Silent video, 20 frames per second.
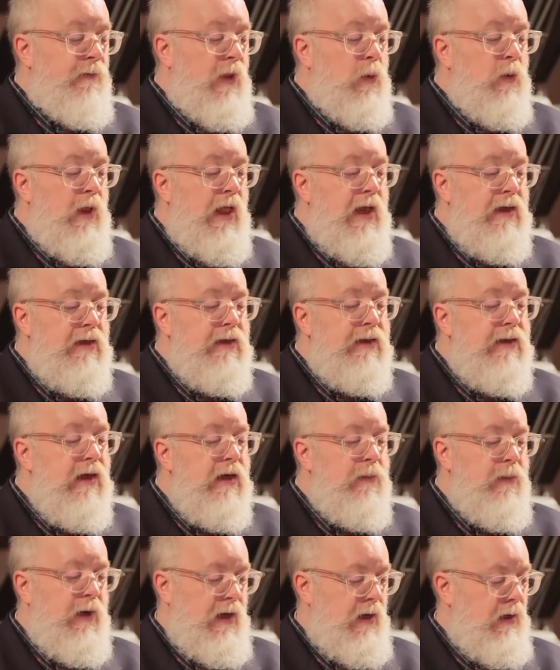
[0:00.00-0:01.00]
Well, I had to
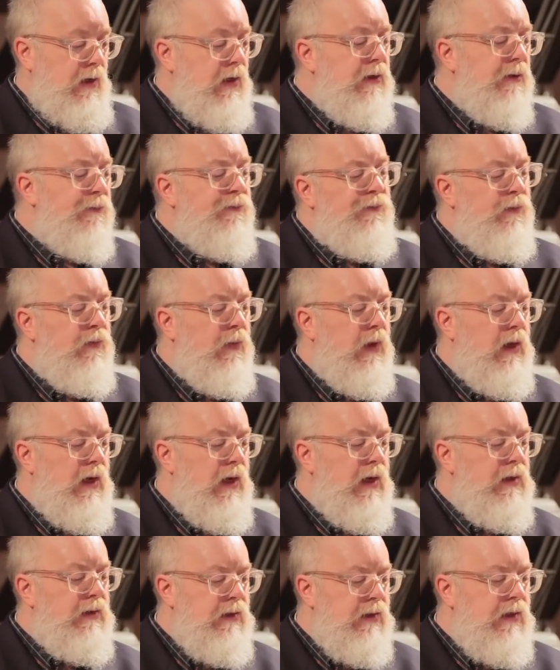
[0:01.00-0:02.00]
think about it, and
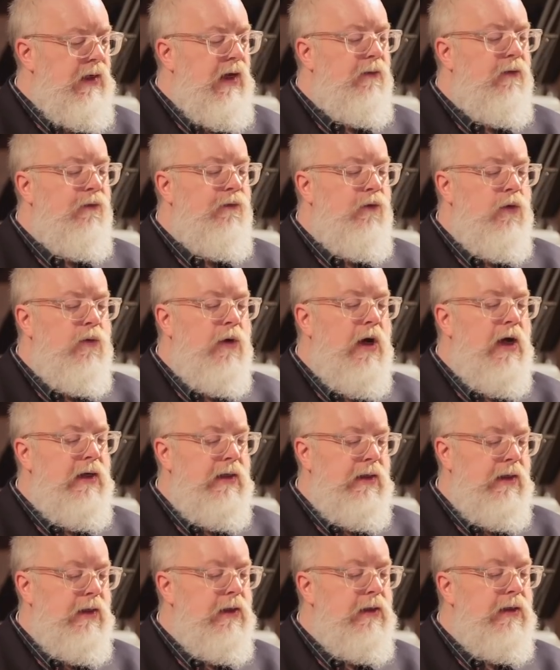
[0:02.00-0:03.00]
I did have a few
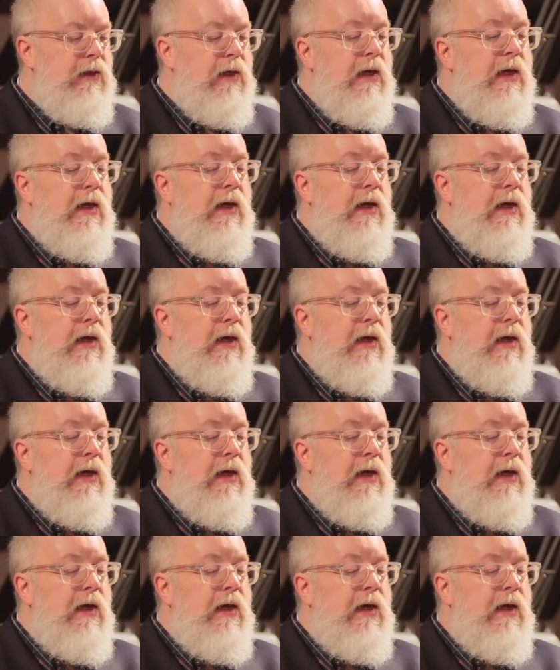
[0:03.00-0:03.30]
ideas,